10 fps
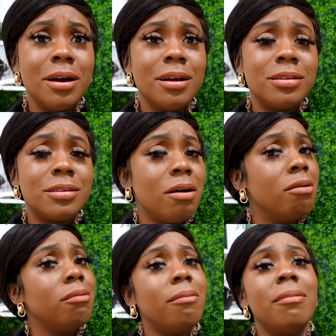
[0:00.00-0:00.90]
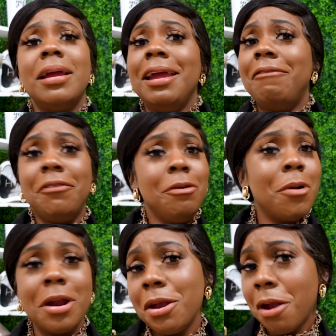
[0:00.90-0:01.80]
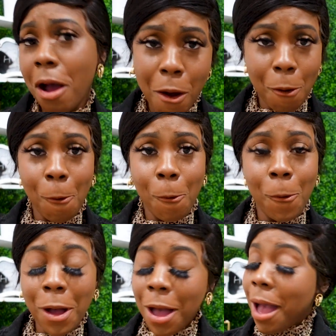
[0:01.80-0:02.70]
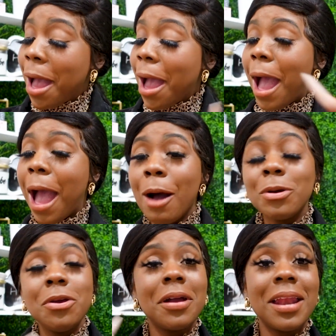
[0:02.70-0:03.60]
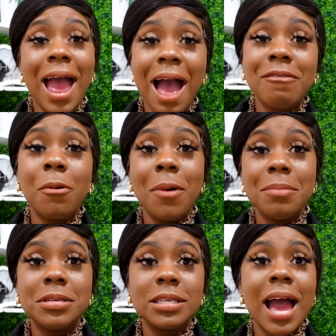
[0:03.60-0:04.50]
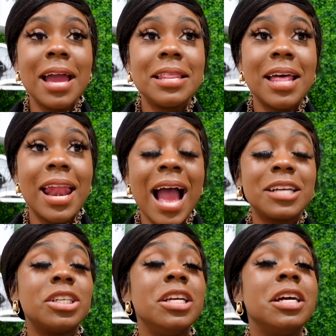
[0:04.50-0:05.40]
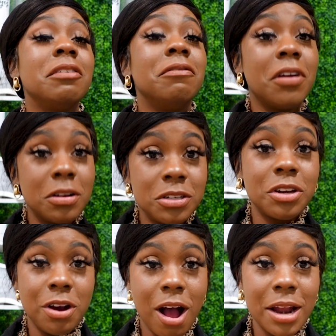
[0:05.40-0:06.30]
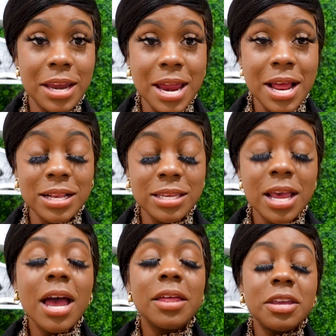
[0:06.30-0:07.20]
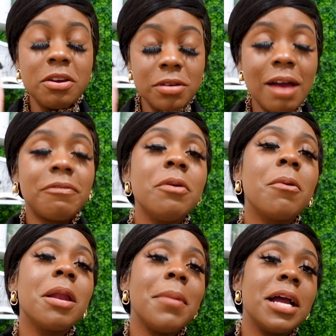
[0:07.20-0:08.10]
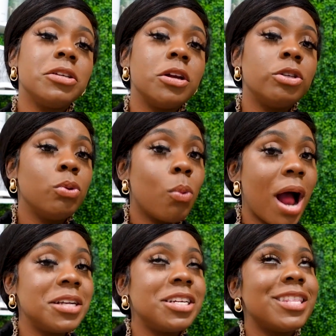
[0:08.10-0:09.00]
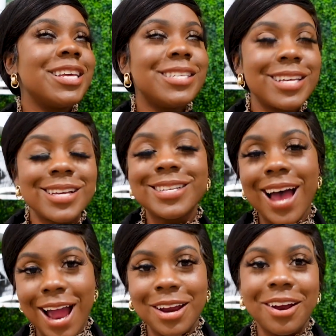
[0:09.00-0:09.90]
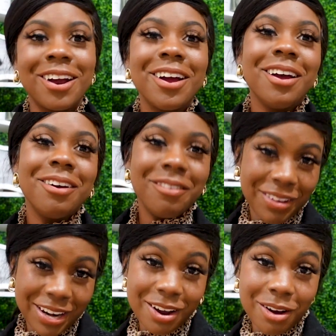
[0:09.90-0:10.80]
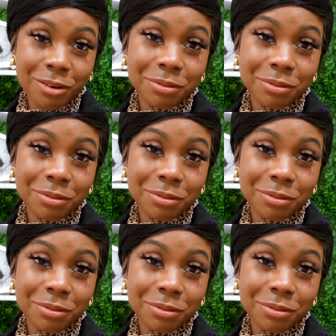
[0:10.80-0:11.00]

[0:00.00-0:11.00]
So if you want to know how you can have a website that actually converts your audience, then you definitely want to make sure that you watch this entire video.